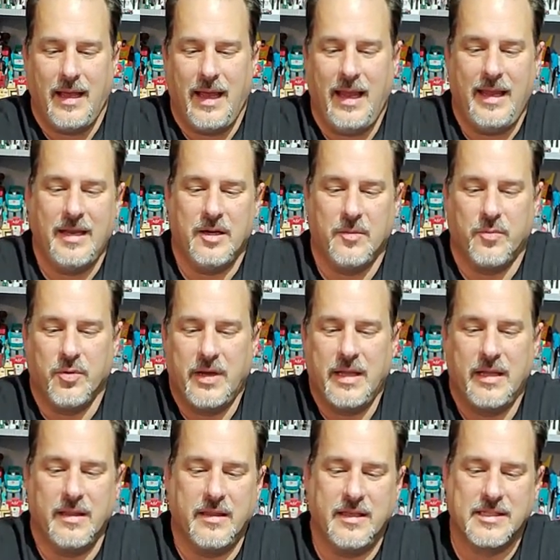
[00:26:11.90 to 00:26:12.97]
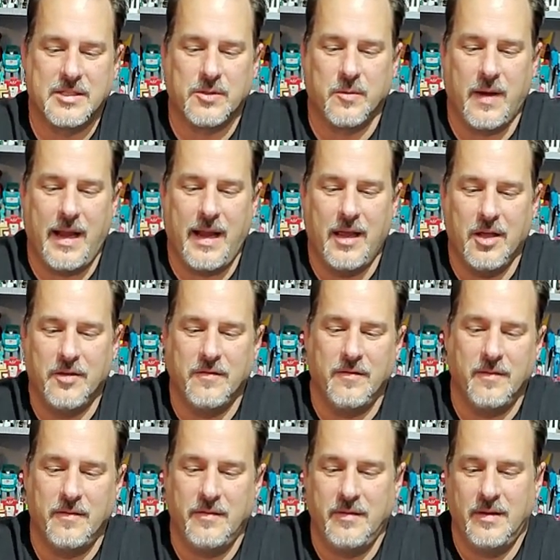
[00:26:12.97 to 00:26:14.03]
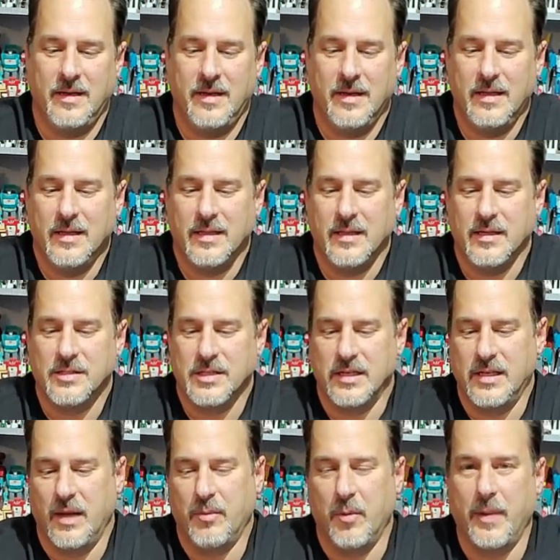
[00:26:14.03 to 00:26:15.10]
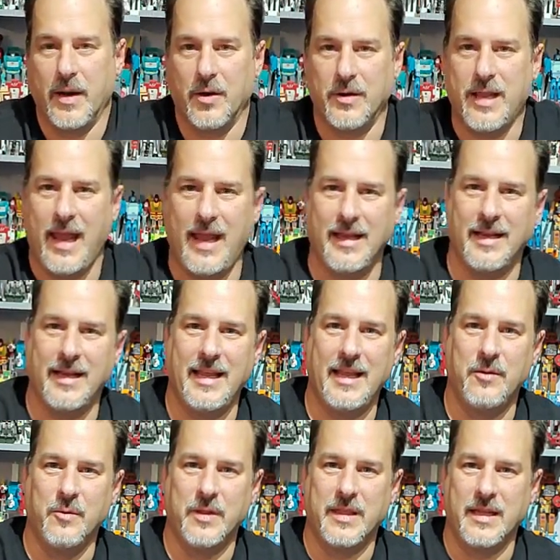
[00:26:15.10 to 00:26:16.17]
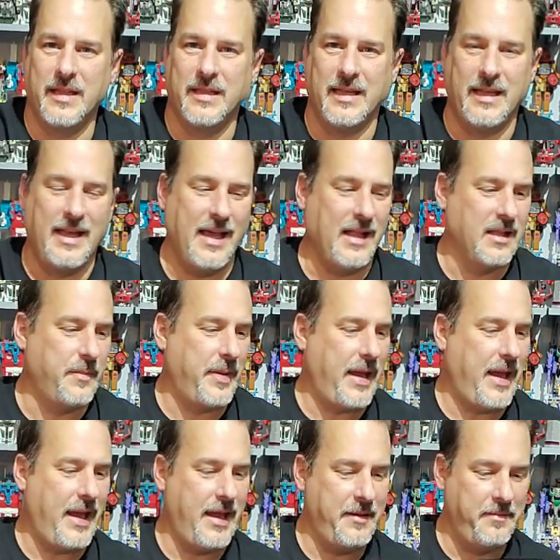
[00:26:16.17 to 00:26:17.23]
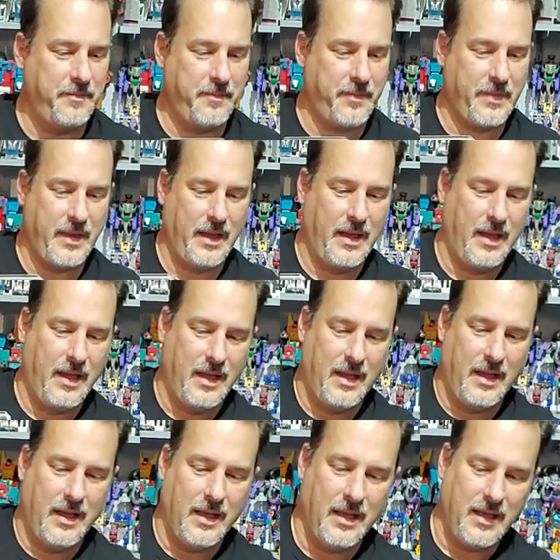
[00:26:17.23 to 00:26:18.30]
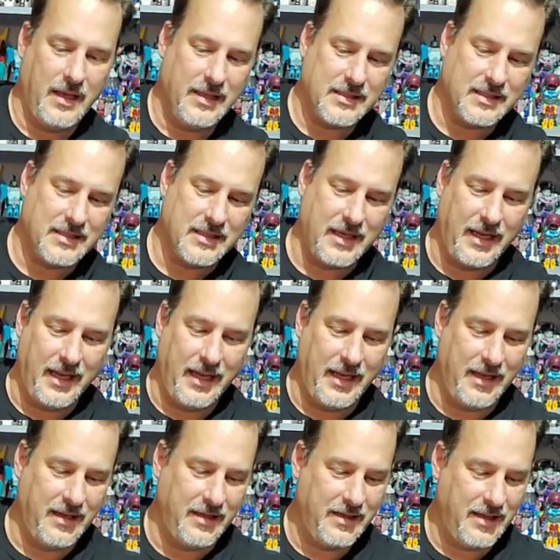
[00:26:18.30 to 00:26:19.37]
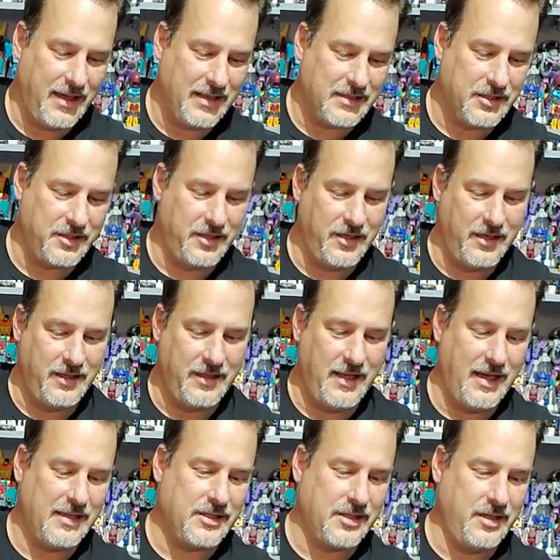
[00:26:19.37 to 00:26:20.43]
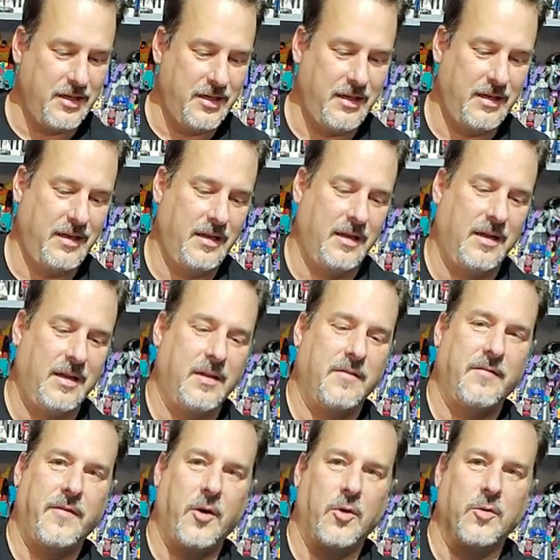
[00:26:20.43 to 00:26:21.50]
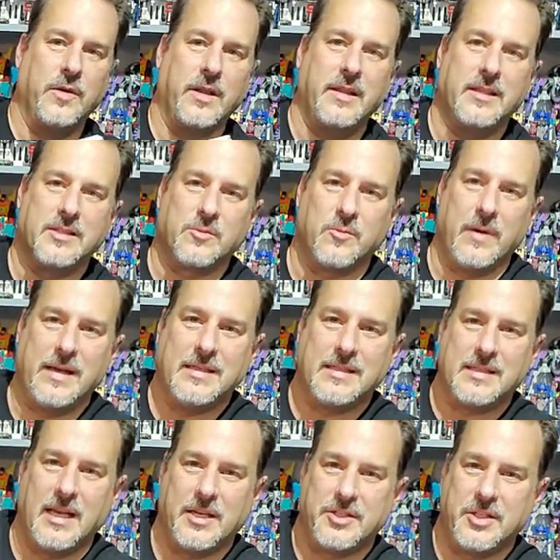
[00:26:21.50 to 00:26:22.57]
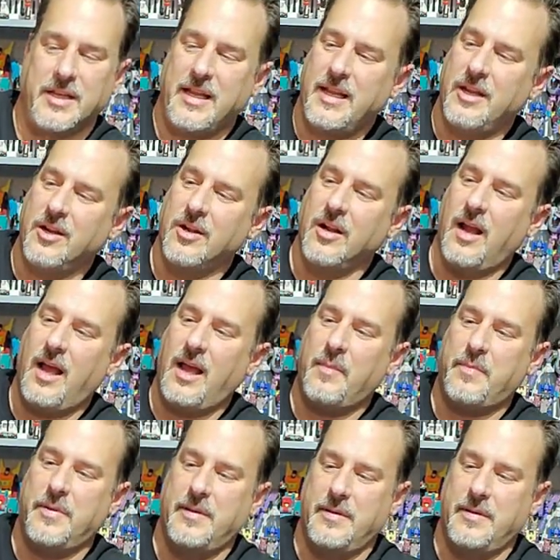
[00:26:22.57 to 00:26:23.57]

and bring this around. There's a double barrel cannon hid within the helipad. Let's see, that's good, that's good. Fold this red section here up